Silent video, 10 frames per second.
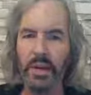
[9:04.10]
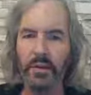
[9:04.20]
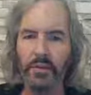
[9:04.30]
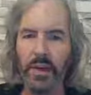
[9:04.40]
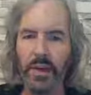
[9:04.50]
kind
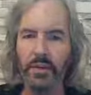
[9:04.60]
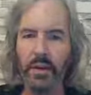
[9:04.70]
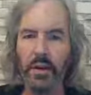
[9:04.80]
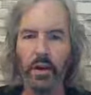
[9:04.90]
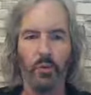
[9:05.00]
of faith?
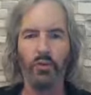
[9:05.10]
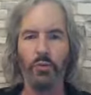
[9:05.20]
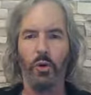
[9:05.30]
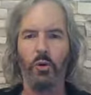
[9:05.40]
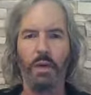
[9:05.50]
Or would you
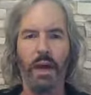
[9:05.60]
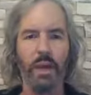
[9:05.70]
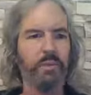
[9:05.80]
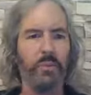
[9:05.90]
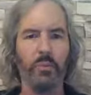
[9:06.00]
hold back
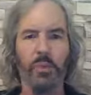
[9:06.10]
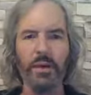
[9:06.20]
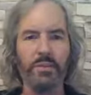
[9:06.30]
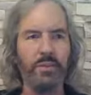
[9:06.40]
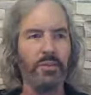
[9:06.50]
and say, What
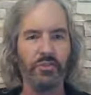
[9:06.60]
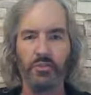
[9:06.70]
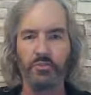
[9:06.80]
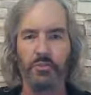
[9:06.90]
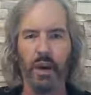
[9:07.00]
is this
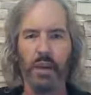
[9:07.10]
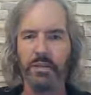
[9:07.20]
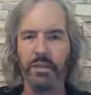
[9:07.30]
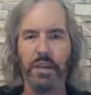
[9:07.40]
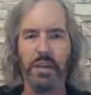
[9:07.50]

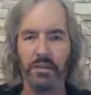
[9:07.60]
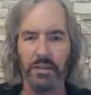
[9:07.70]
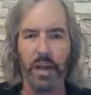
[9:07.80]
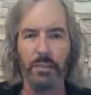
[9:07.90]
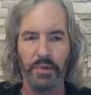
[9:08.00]
strange thing that's
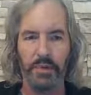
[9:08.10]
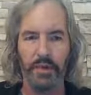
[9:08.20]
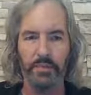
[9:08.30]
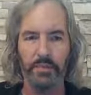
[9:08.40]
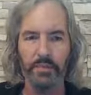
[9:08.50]
happening?
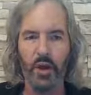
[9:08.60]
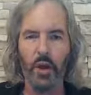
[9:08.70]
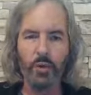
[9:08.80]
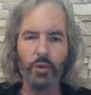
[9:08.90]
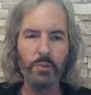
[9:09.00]

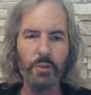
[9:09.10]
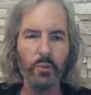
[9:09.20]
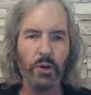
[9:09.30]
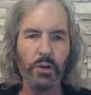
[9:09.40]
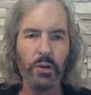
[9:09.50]
Would you be
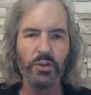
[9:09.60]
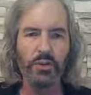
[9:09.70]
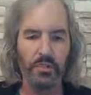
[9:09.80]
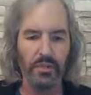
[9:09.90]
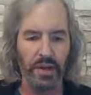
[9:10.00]
one of those
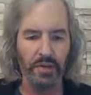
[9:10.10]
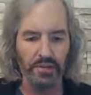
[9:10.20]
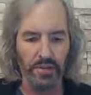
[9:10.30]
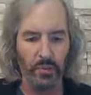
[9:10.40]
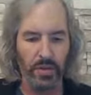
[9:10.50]
complainers
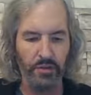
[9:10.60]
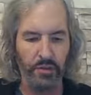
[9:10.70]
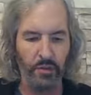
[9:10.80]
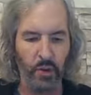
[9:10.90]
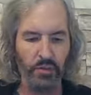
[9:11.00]
that went to
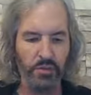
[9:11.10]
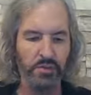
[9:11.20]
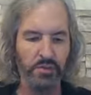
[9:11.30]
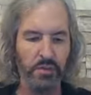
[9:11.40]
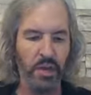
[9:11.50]

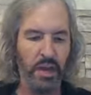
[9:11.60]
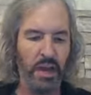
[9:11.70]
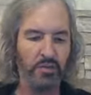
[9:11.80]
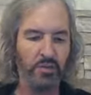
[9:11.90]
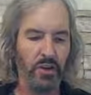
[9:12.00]
Moses
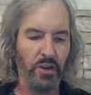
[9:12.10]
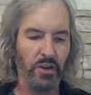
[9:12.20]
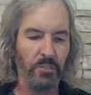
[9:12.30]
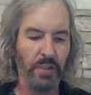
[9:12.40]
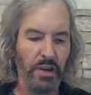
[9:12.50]
and started
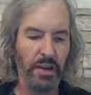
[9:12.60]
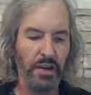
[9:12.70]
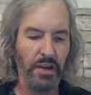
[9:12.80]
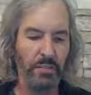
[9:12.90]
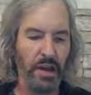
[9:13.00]

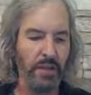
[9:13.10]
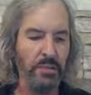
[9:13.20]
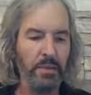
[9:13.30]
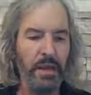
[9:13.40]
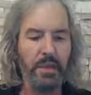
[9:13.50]
complaining about
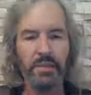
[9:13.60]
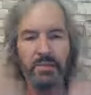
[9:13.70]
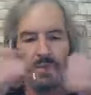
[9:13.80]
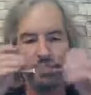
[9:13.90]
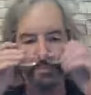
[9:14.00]
him? Listen,